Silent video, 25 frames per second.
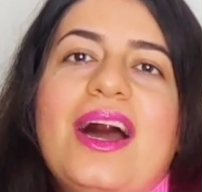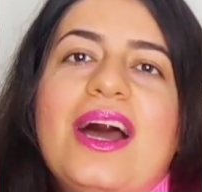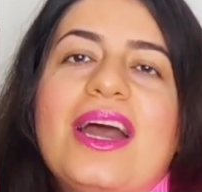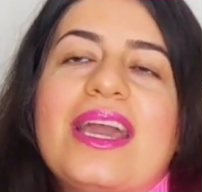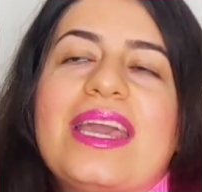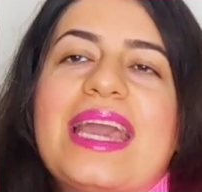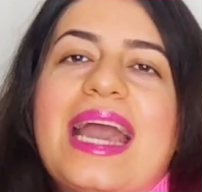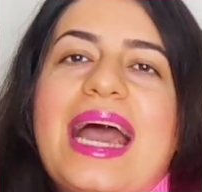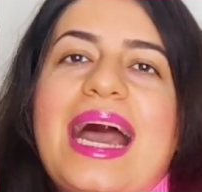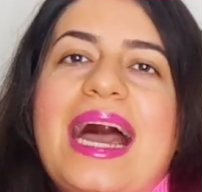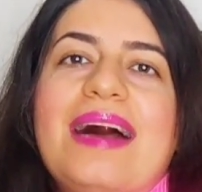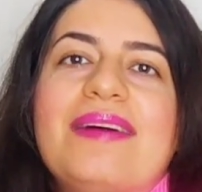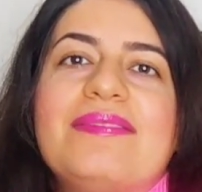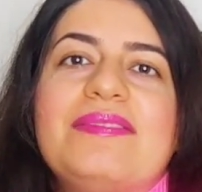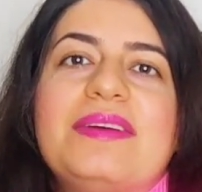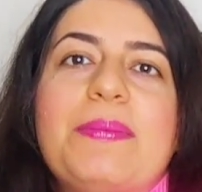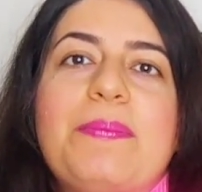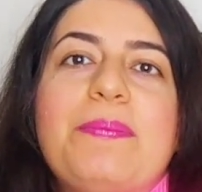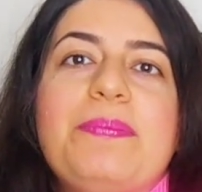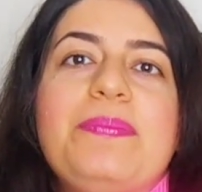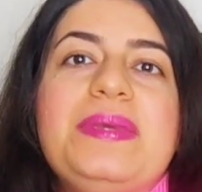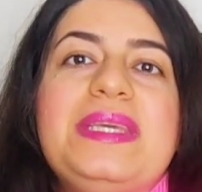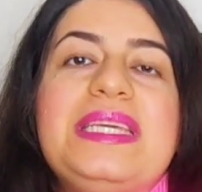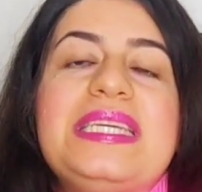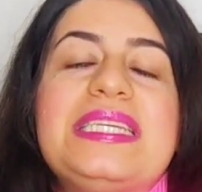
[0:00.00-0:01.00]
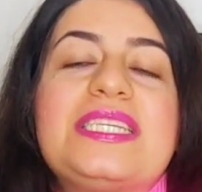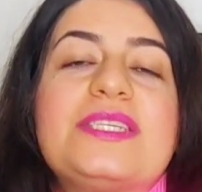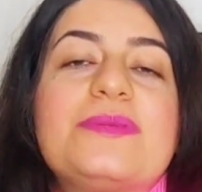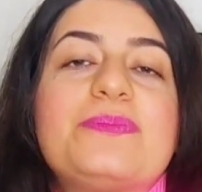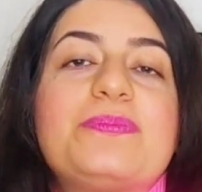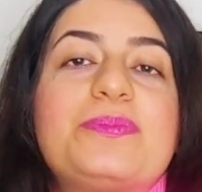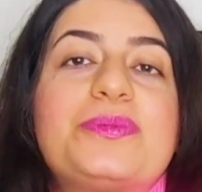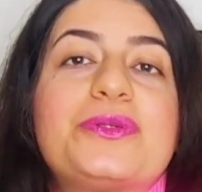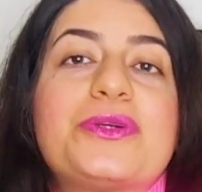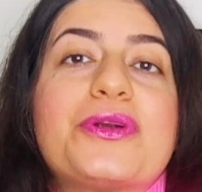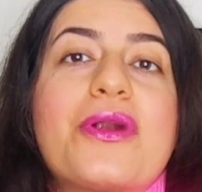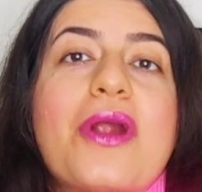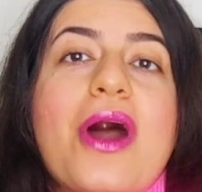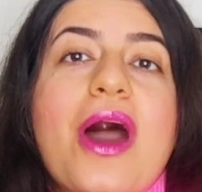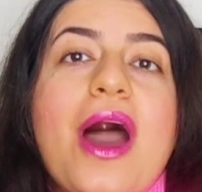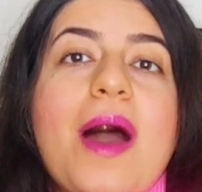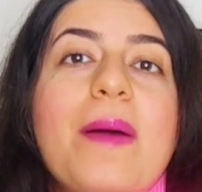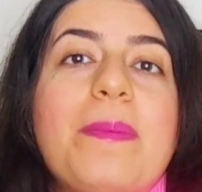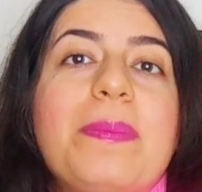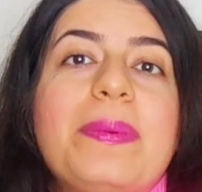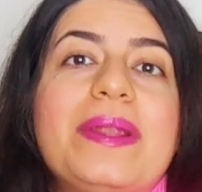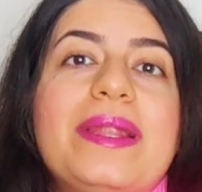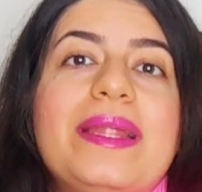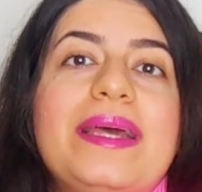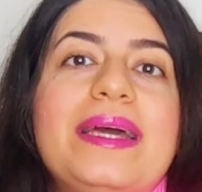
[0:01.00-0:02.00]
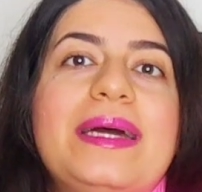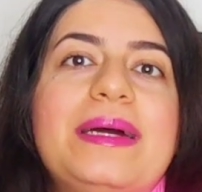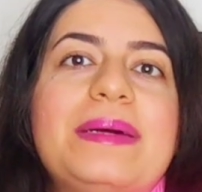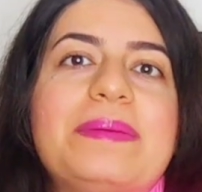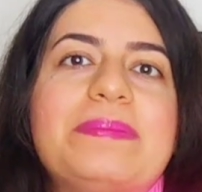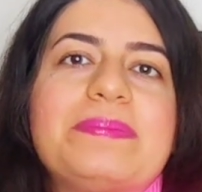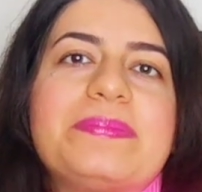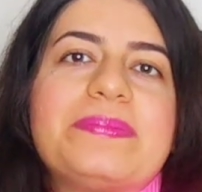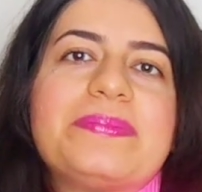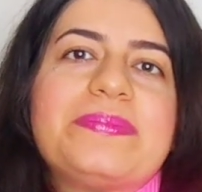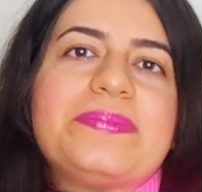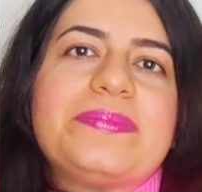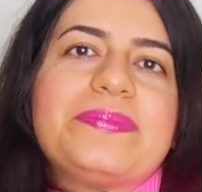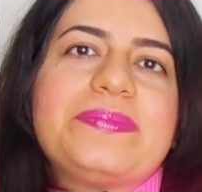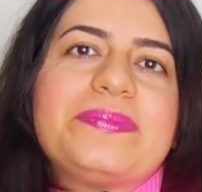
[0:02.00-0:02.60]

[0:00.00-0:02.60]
I have a big problem.